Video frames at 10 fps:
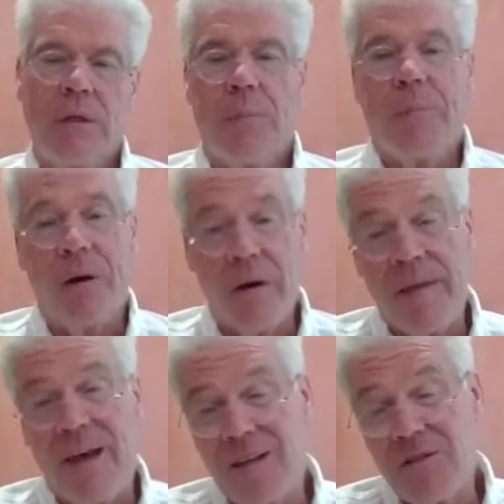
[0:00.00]
Now, part of
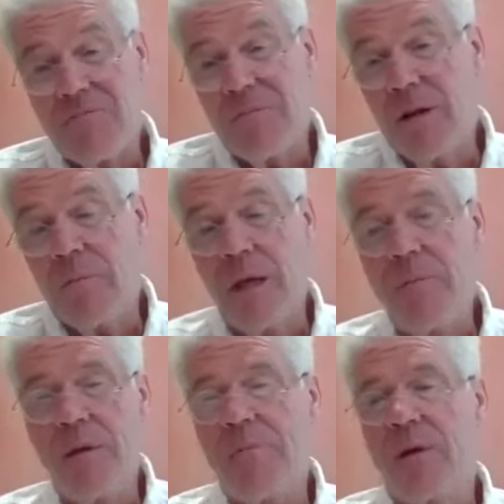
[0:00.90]
that is, you know,
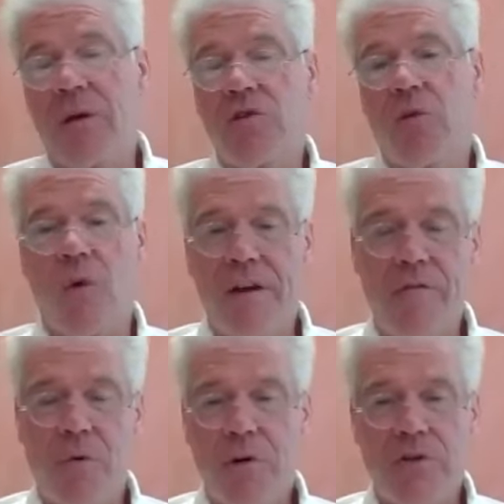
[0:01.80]
maybe because the wife
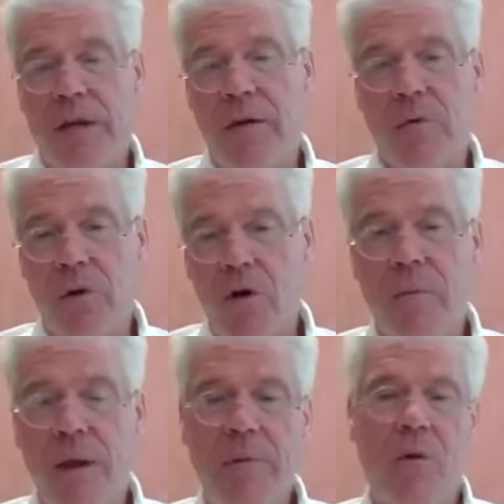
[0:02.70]
works. I don't know.
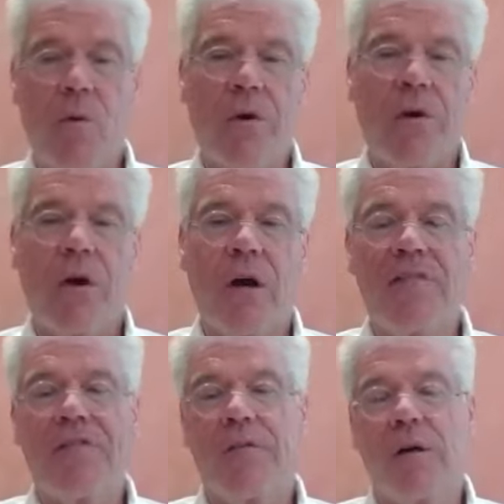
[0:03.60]
Maybe they're working
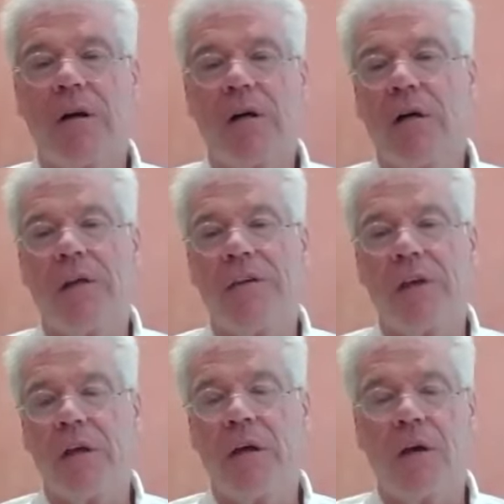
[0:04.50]
off uh, uh, on the
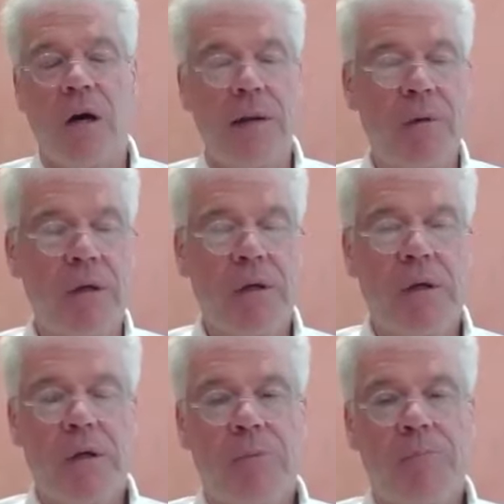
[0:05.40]
gig economy,
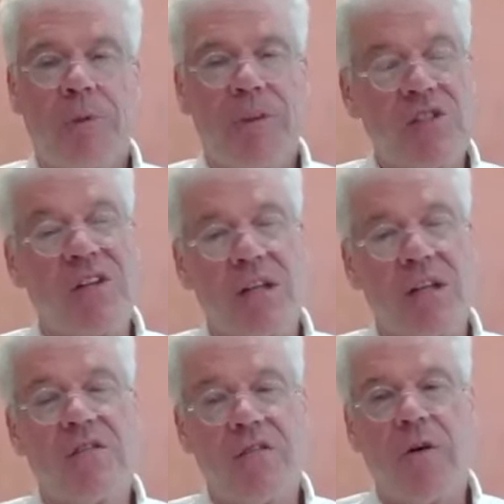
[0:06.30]
but that's a,
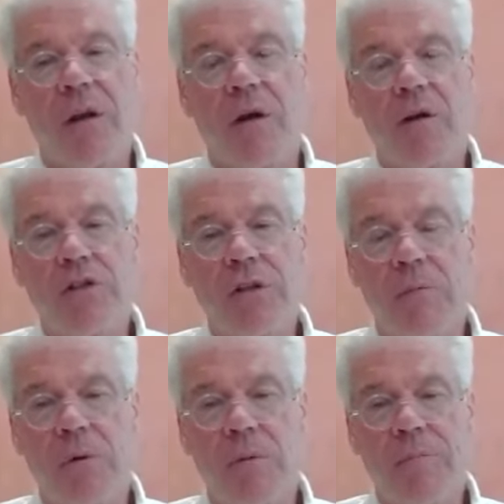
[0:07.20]
that's a very large
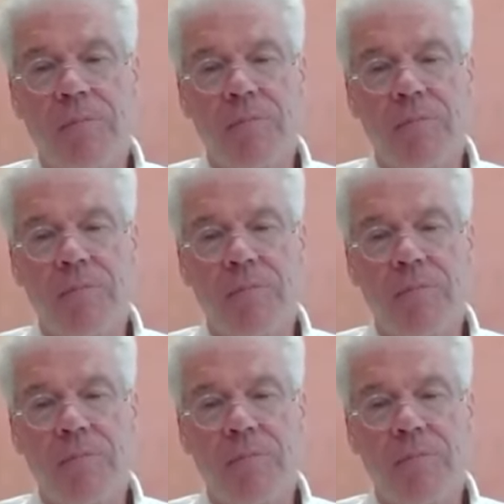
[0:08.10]
number.